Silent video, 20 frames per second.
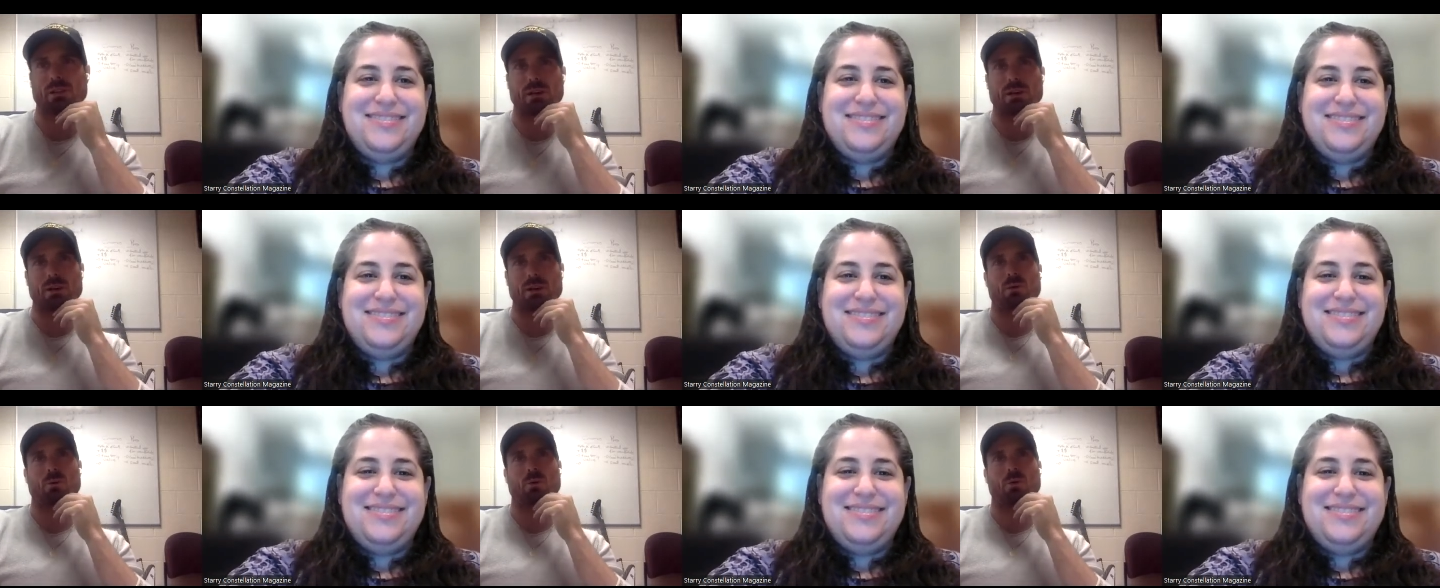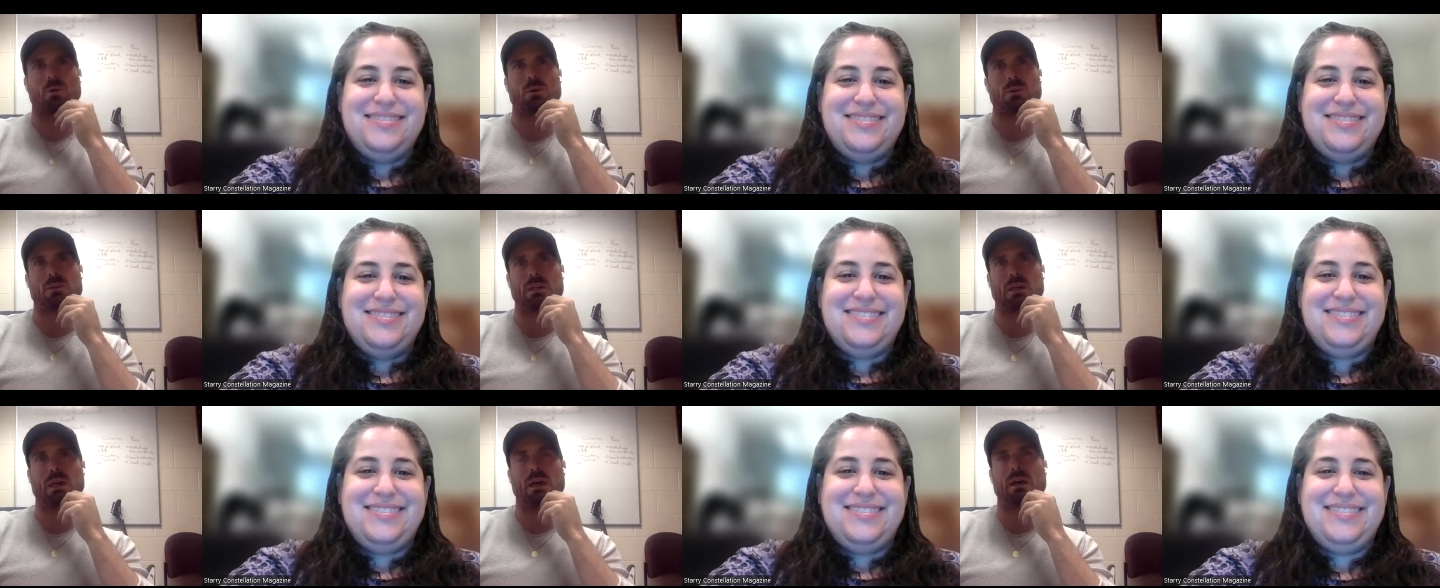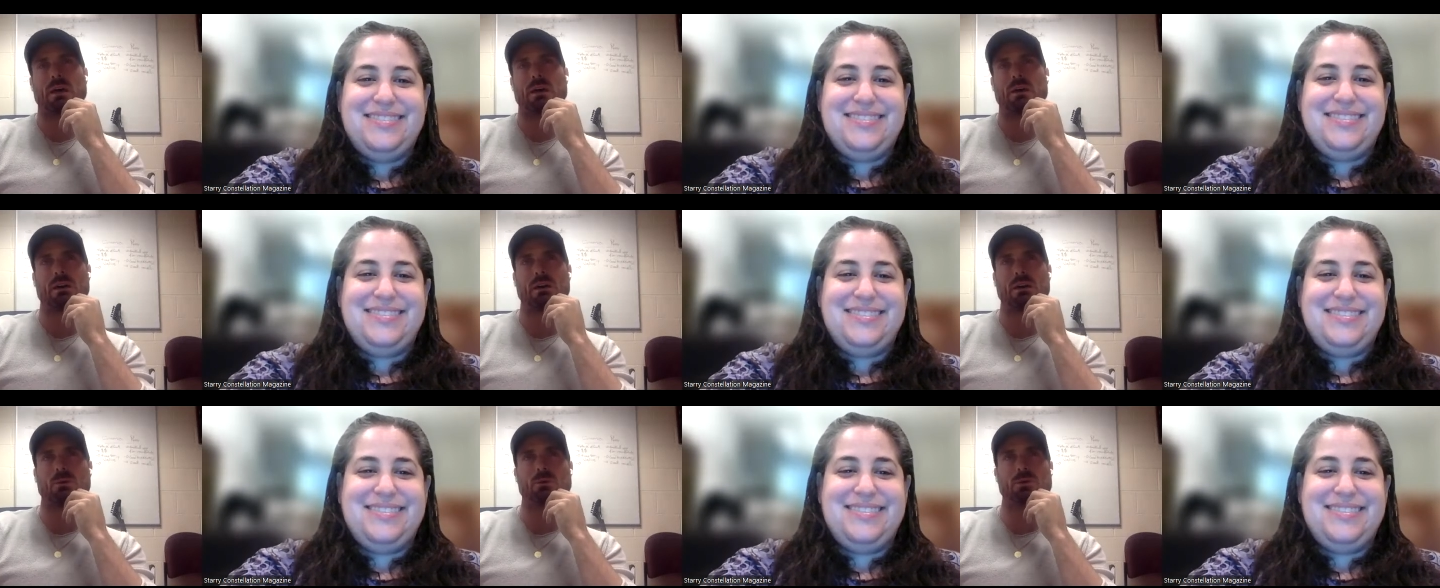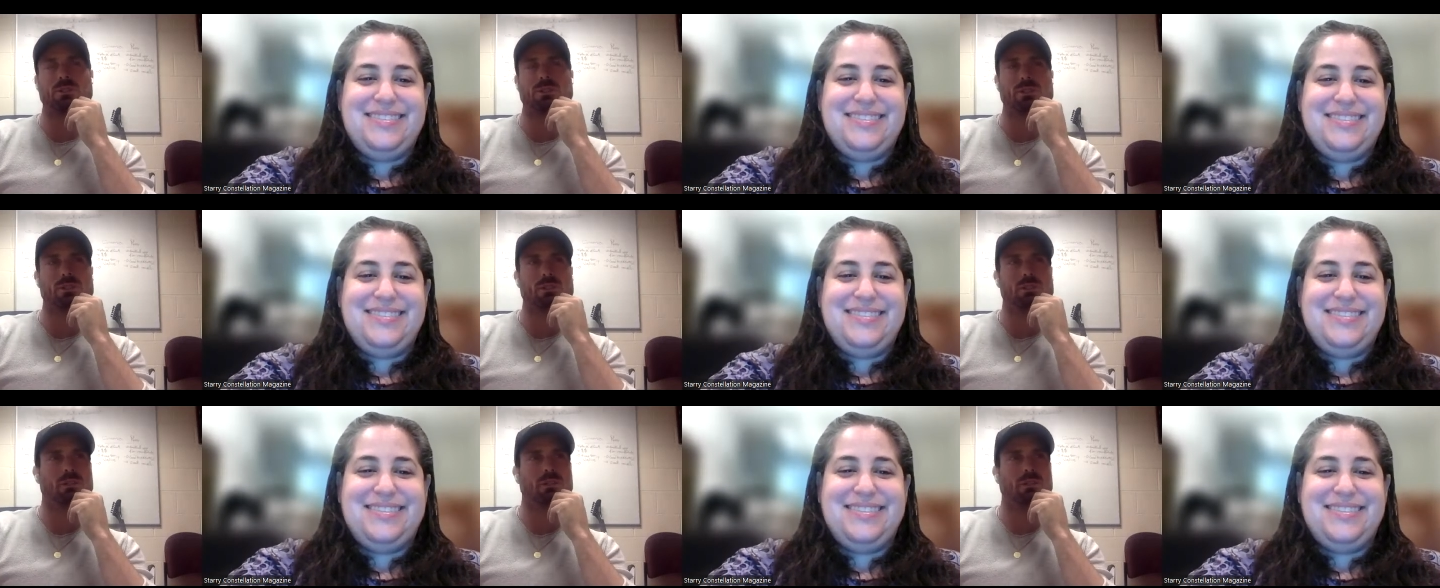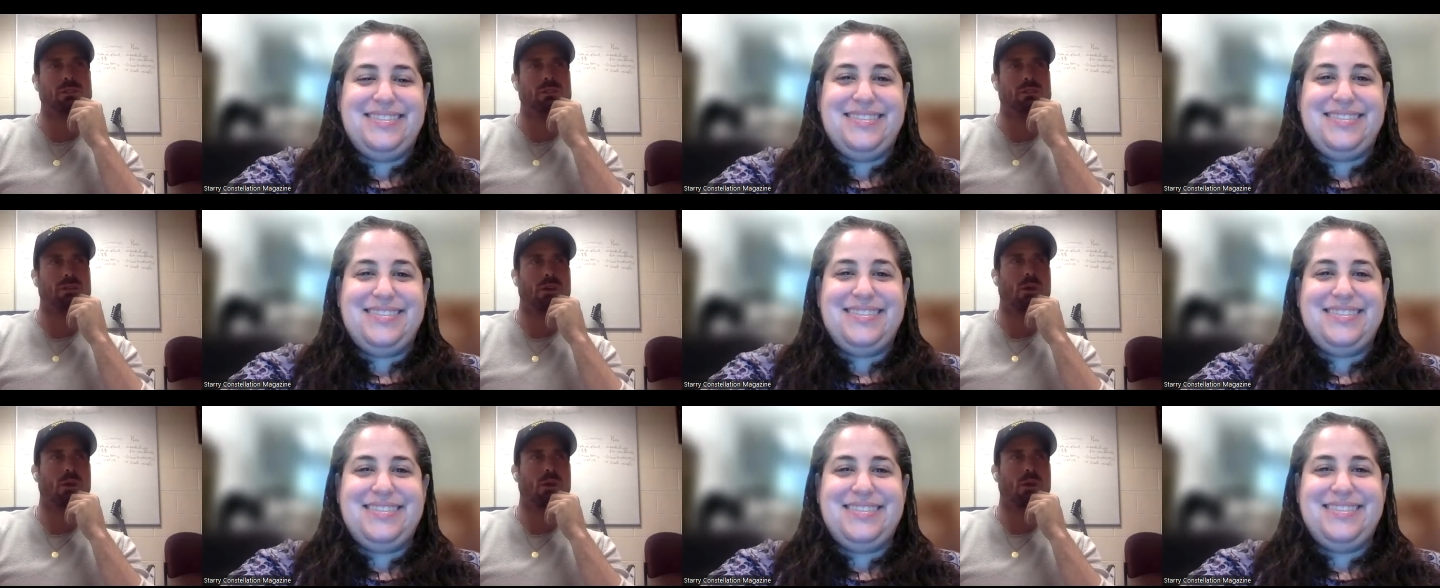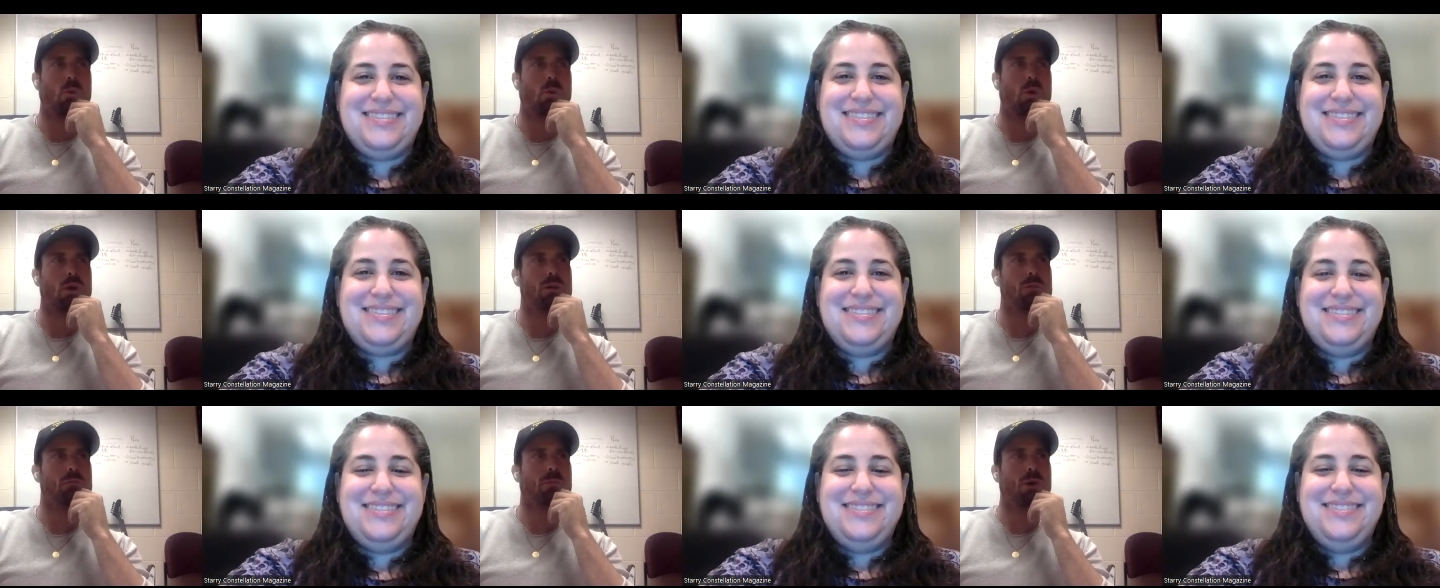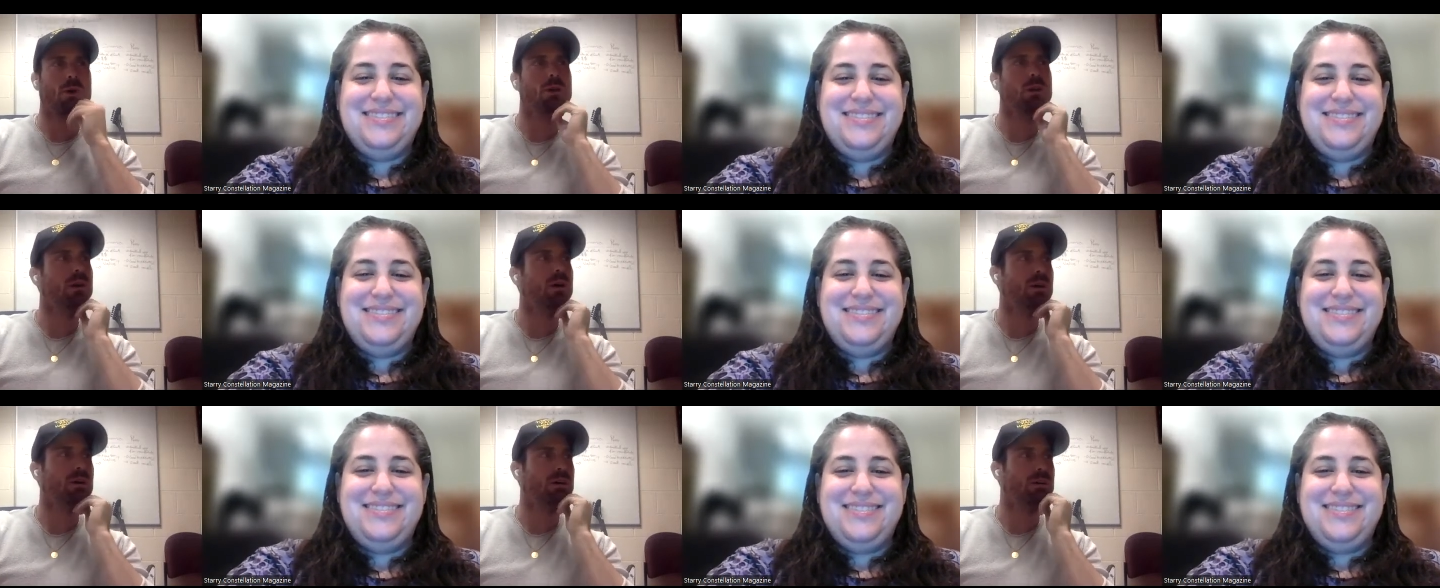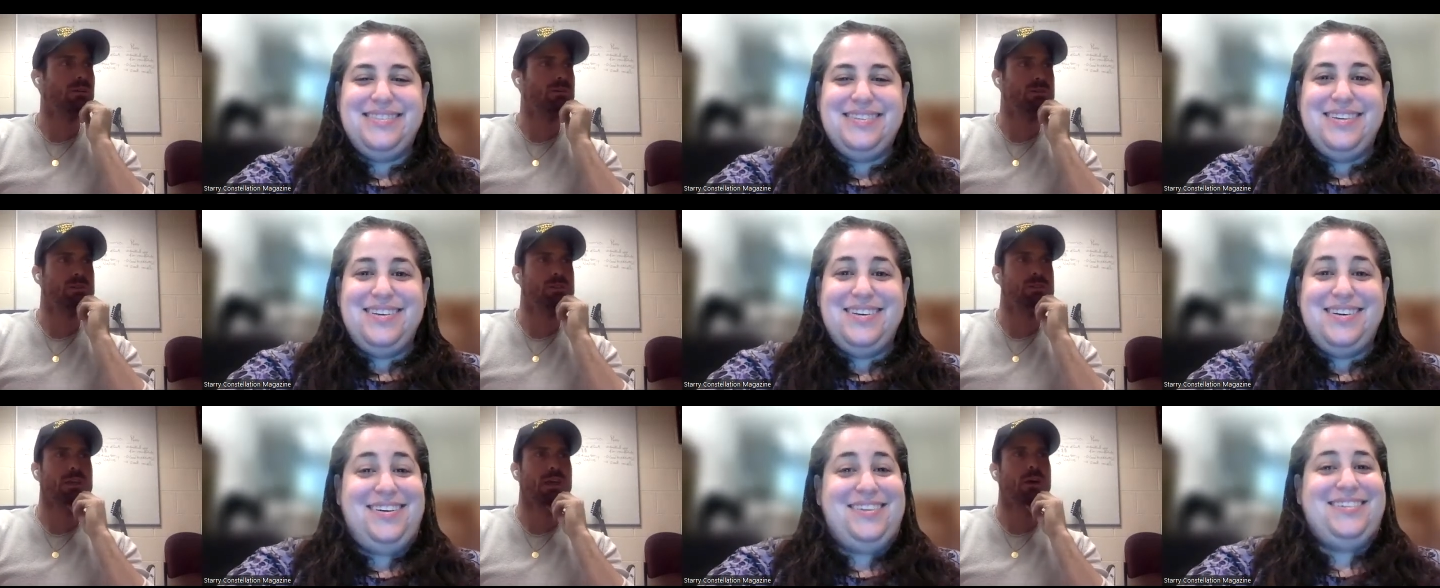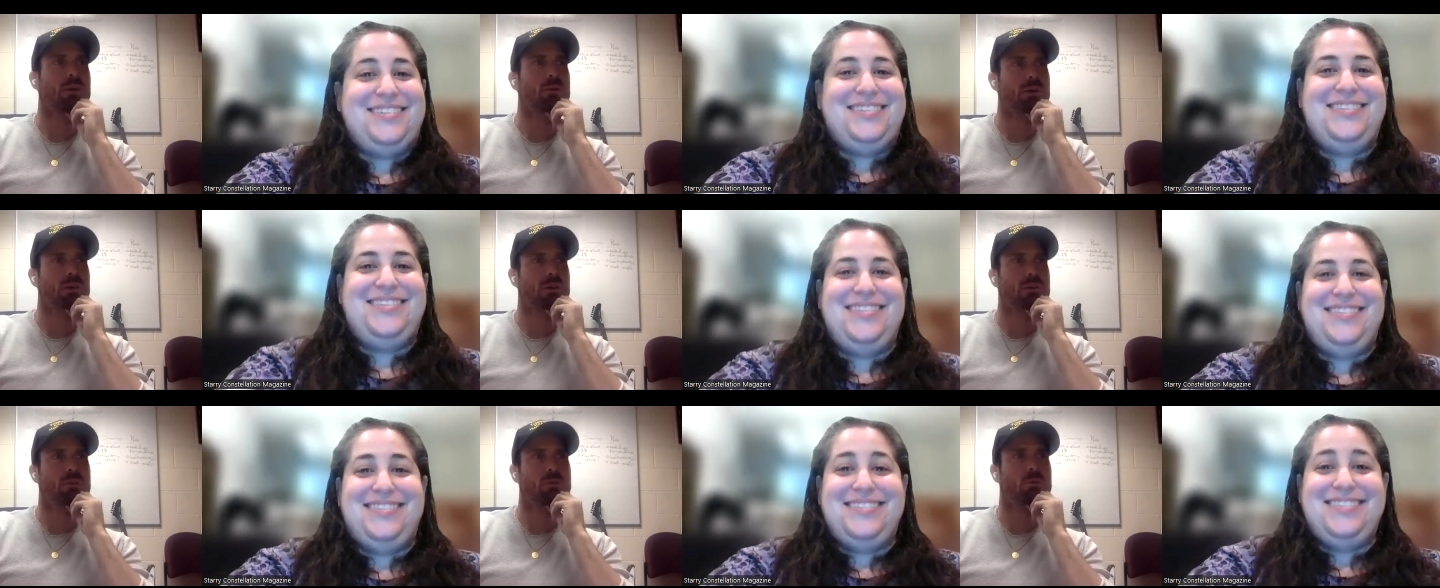Speaker 1: uh, one day. I was in Guatemala scouting